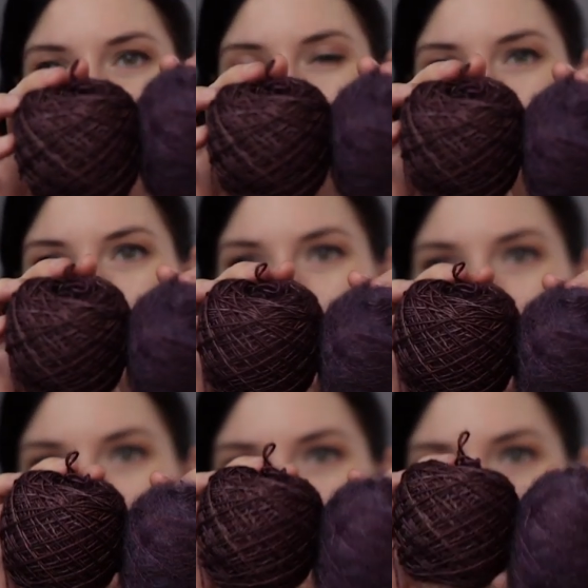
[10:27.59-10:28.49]
these two
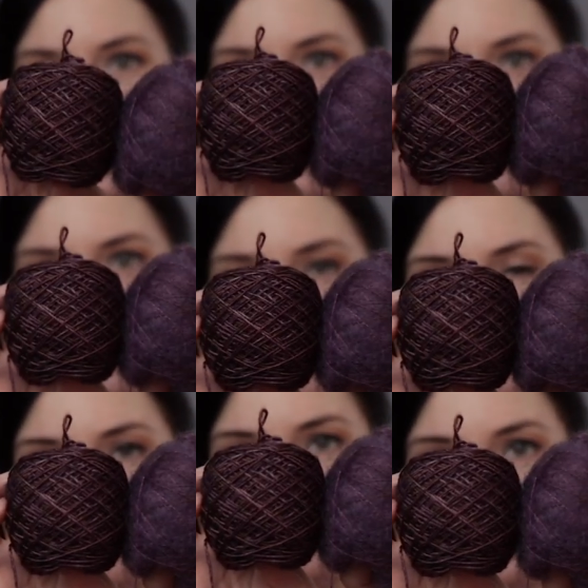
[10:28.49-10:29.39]
yarns together.
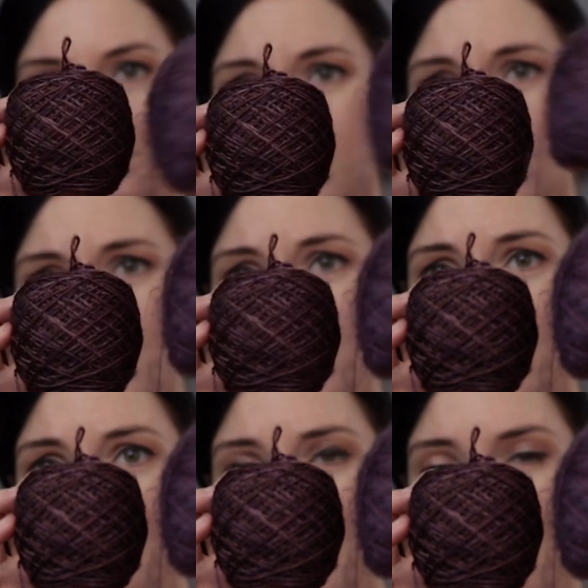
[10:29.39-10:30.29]
This
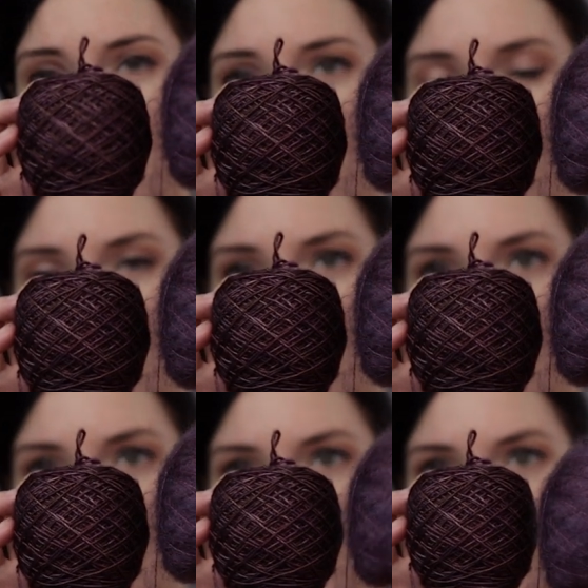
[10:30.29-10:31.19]
is
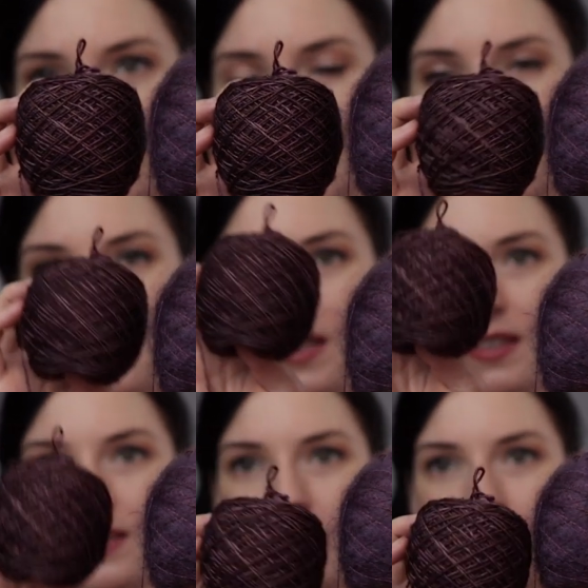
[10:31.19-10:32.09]
my Ghost Lace, and
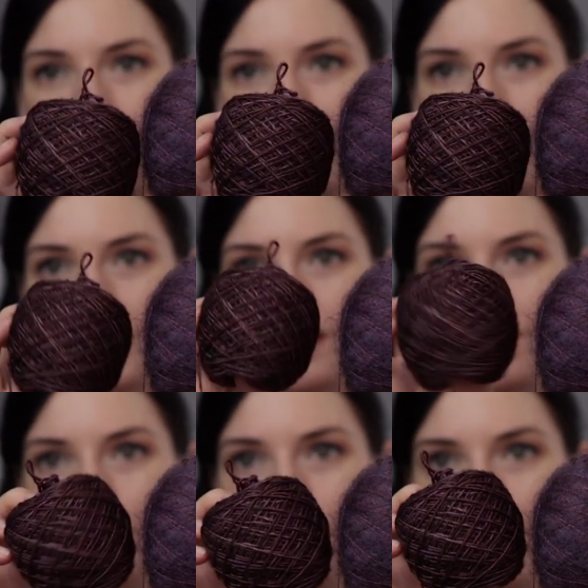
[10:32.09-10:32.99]
this is
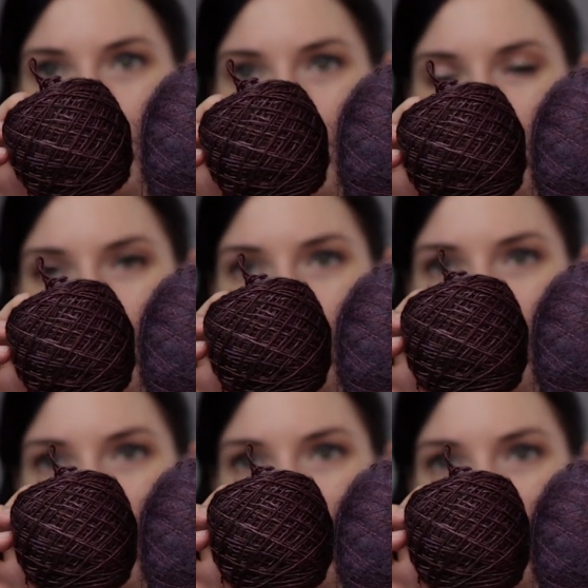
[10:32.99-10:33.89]
Nouveau, my single
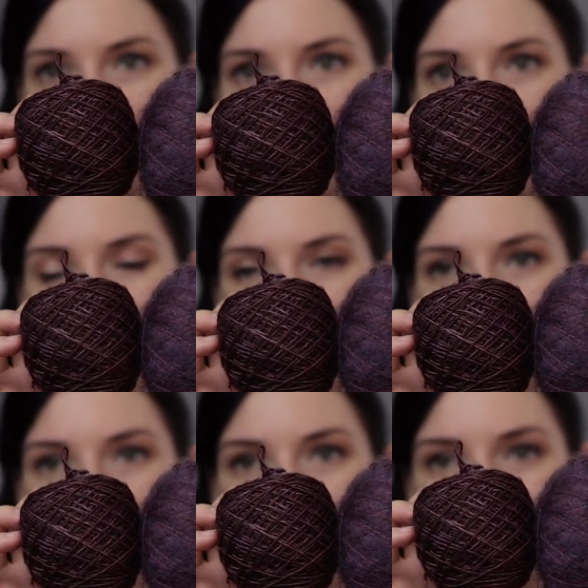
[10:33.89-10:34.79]
ply base.
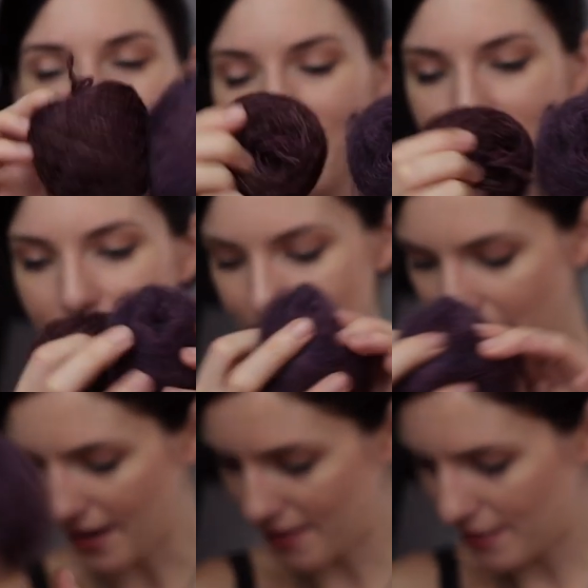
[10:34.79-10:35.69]
So
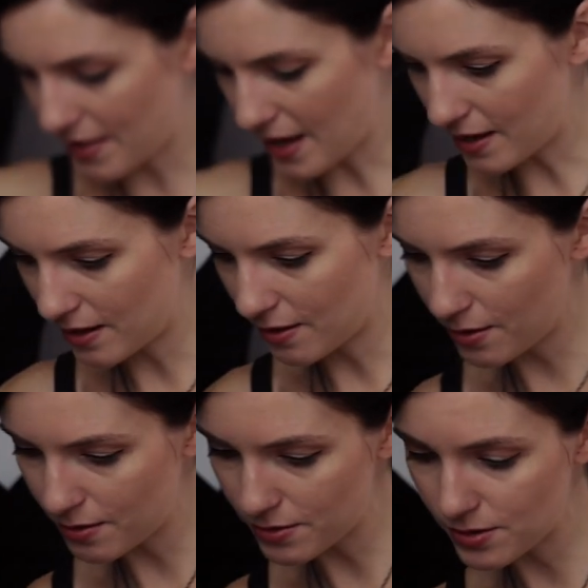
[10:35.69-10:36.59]
yeah,
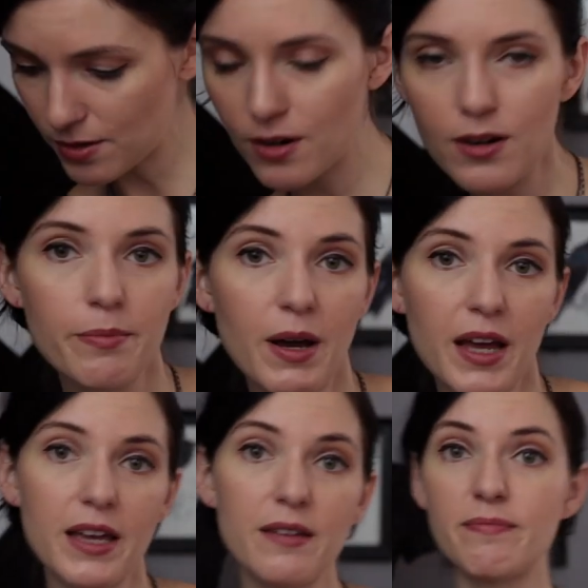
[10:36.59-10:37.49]
those are
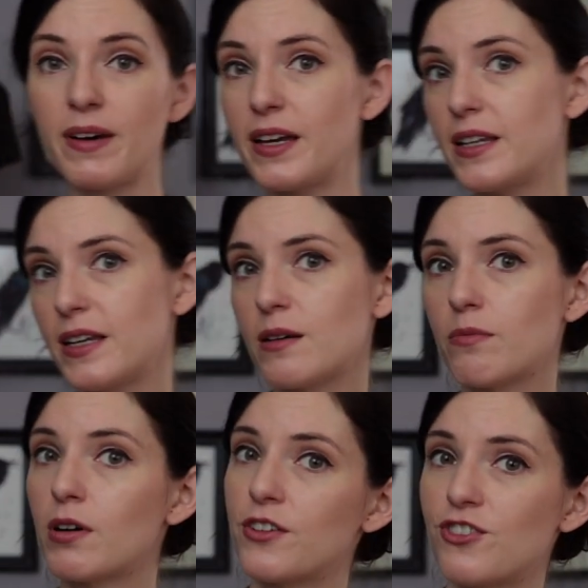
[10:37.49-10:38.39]
my knitting
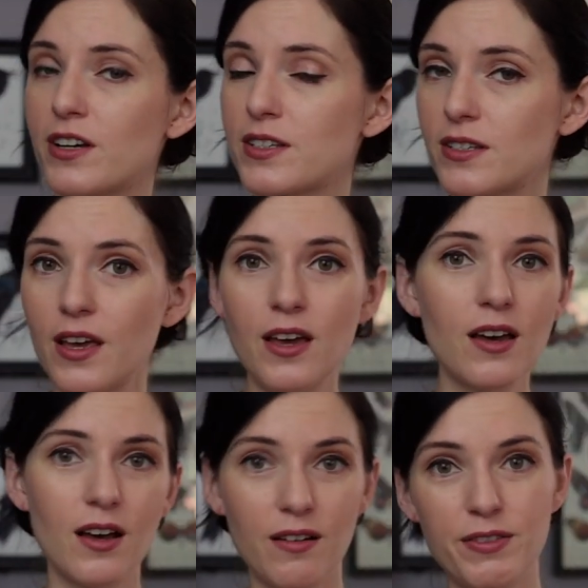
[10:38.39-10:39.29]
projects
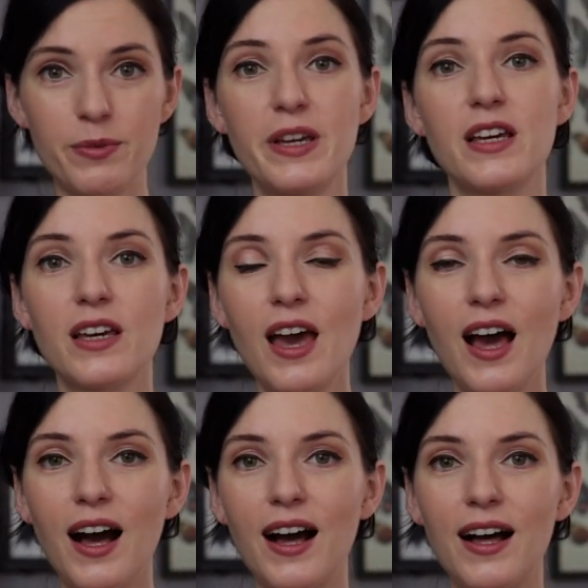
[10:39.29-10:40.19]
of the week.
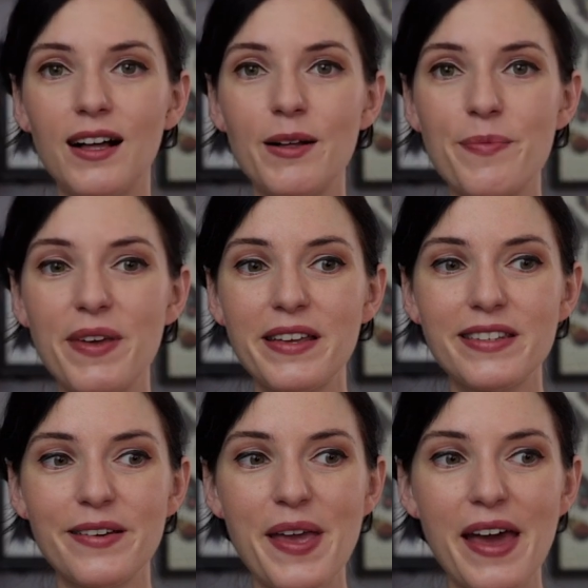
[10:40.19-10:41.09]
So
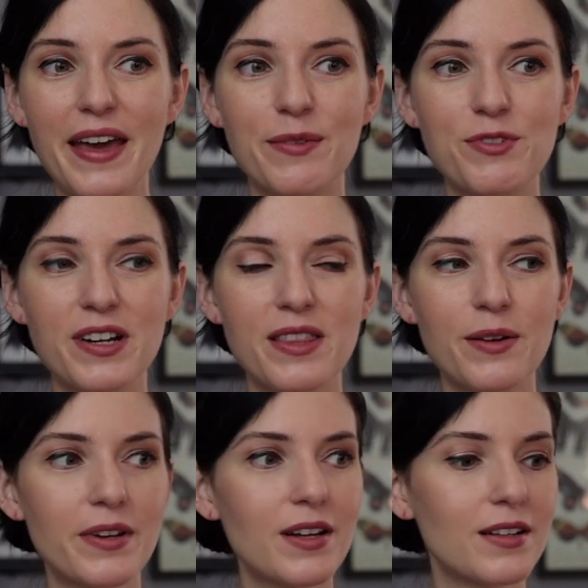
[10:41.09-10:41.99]
yeah, I'm trying to
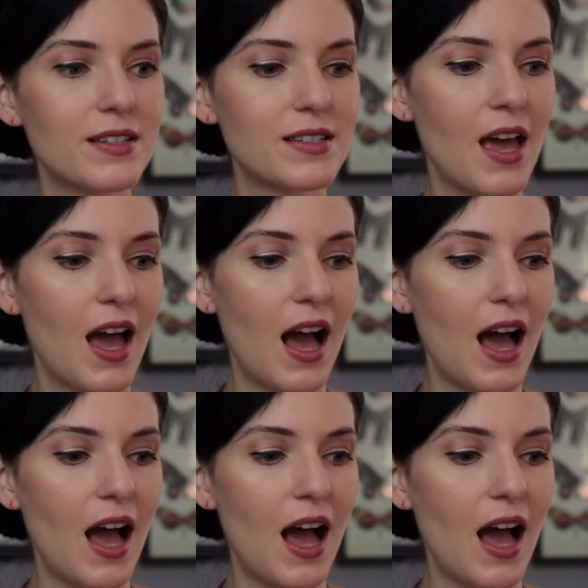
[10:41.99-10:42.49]
think what else.